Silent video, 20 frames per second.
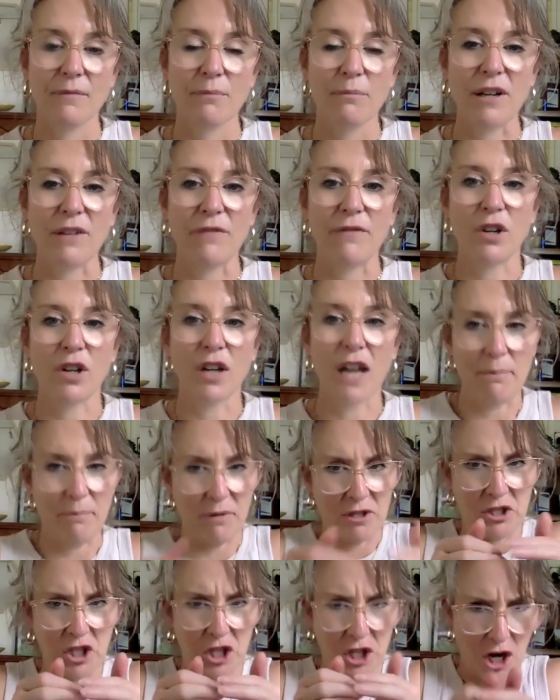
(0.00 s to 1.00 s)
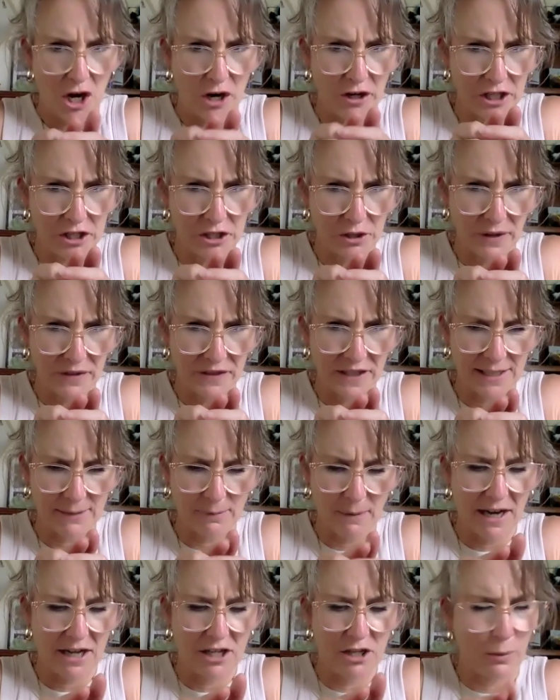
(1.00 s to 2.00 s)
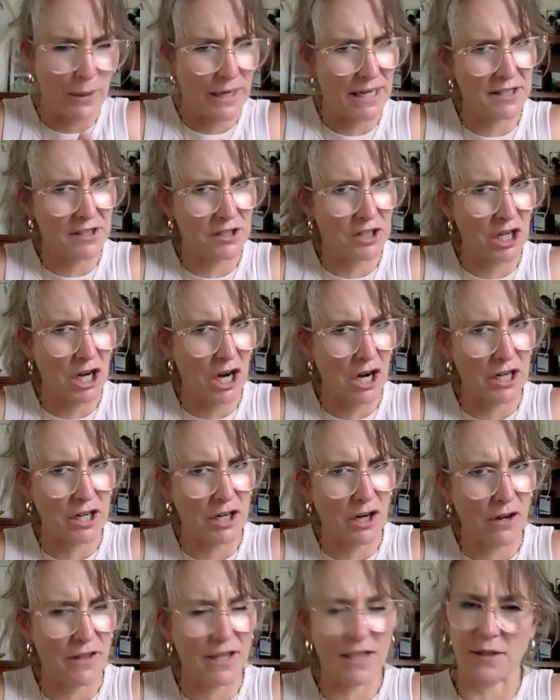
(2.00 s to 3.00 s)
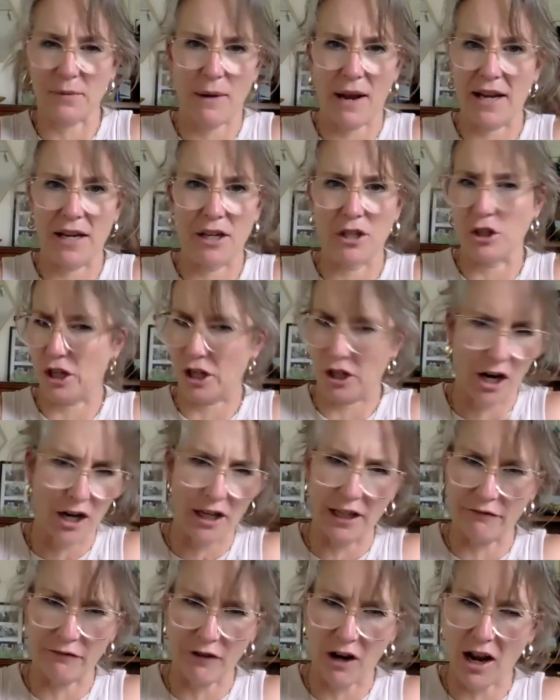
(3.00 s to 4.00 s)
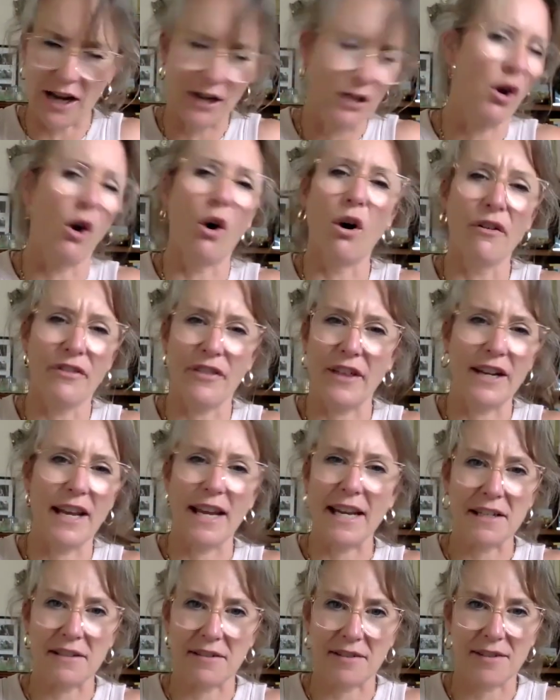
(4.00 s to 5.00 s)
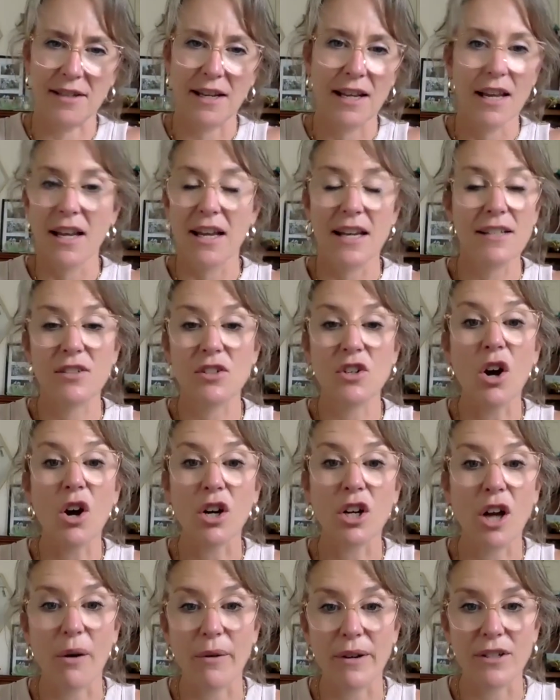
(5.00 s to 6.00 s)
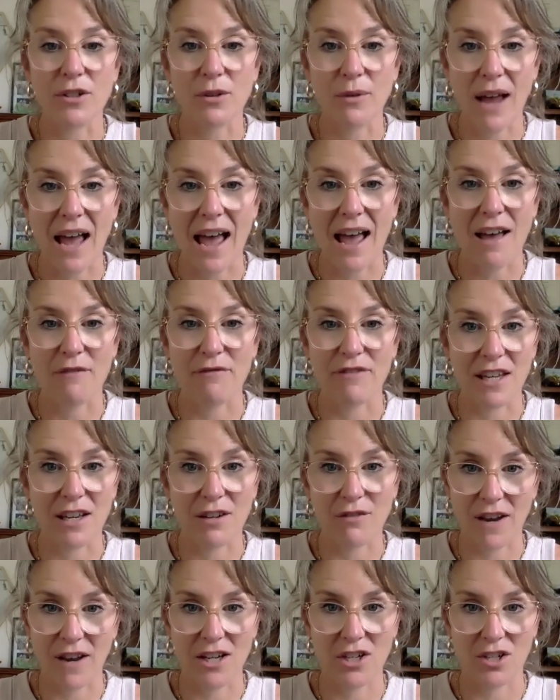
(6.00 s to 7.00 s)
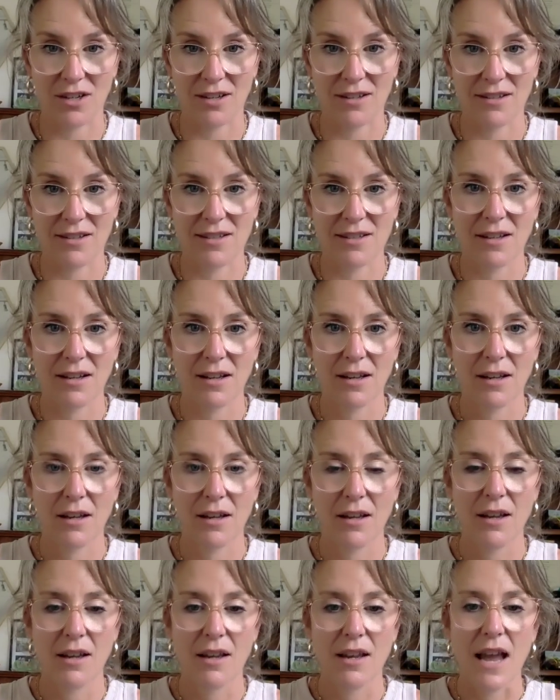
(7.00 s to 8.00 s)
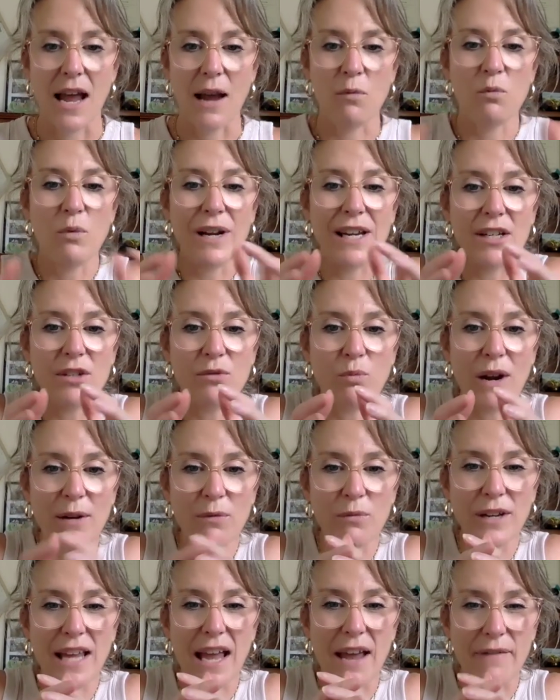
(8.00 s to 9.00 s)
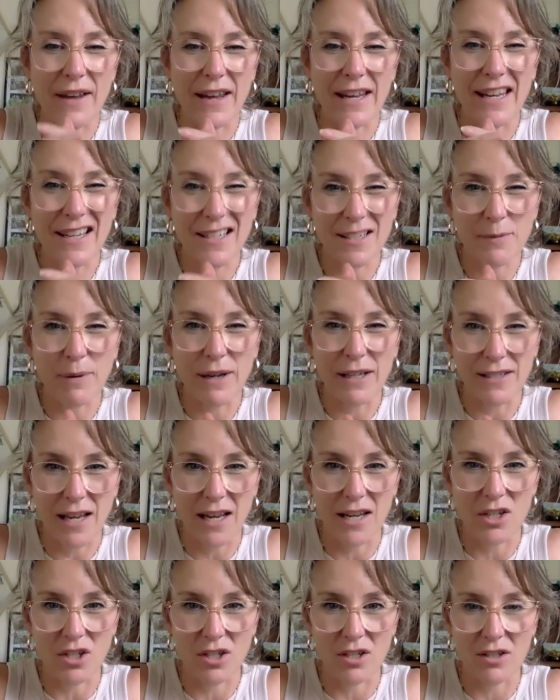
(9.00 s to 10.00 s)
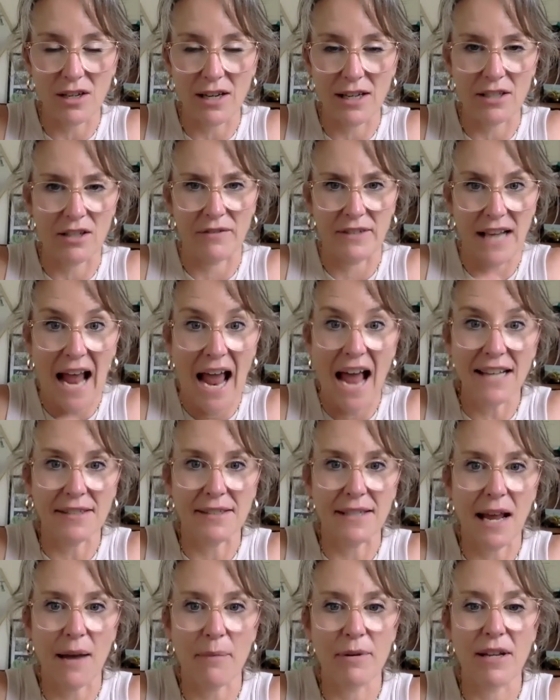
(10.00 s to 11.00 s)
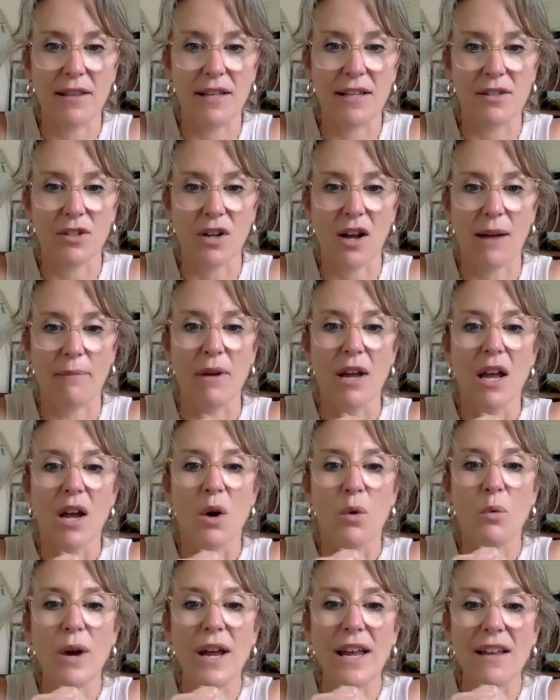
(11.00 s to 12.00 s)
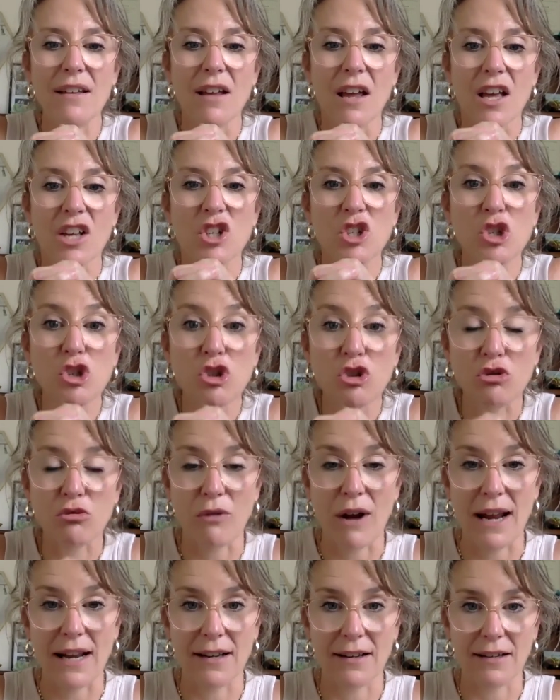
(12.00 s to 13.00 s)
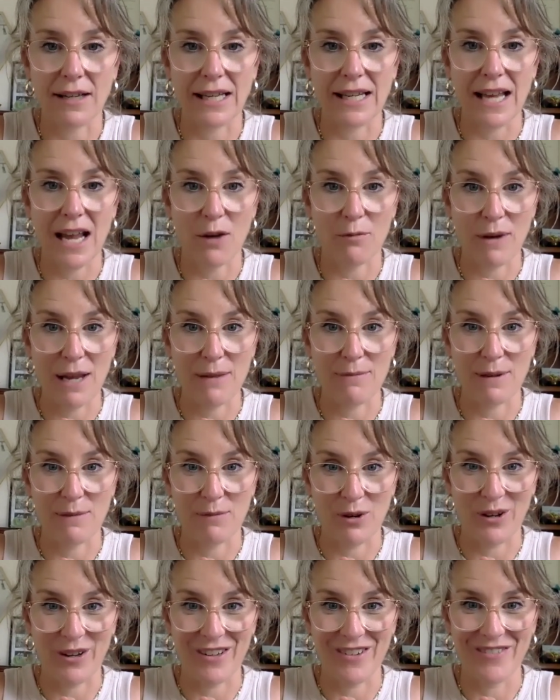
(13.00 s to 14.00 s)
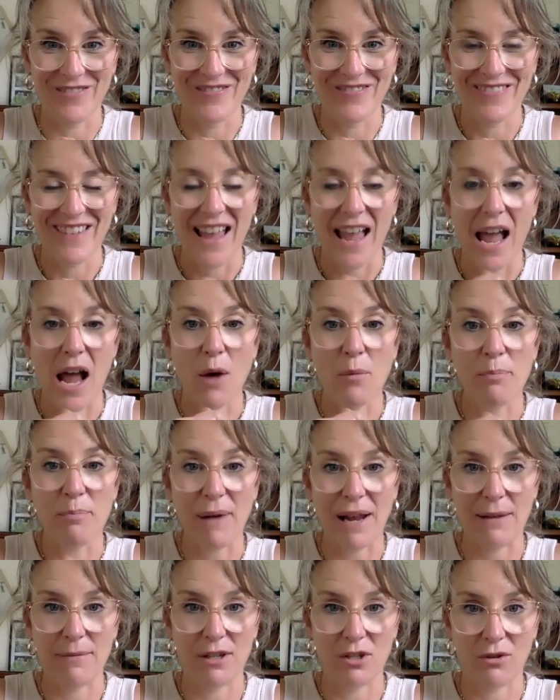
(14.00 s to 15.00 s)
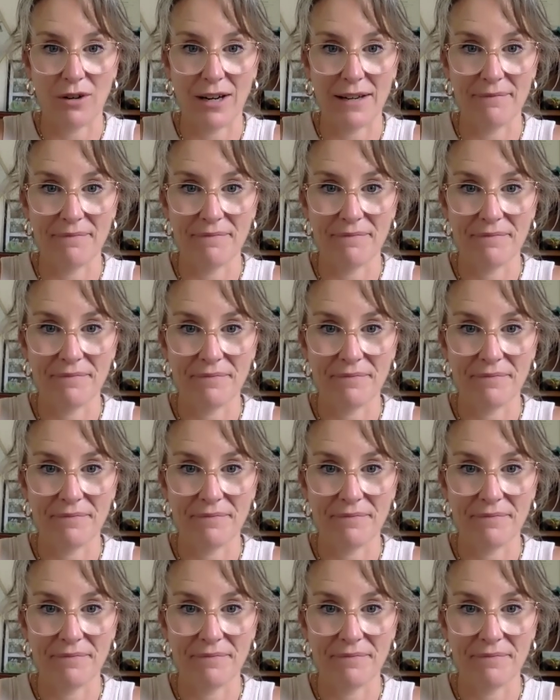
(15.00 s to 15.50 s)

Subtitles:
But if you're like, but you can only do it this way and your wings can only go this way and you can only fly north and east, it's not going to have the adventures And when we have expectations on ourselves, it has to happen in this time, we're strangling our baby bird, our baby dream.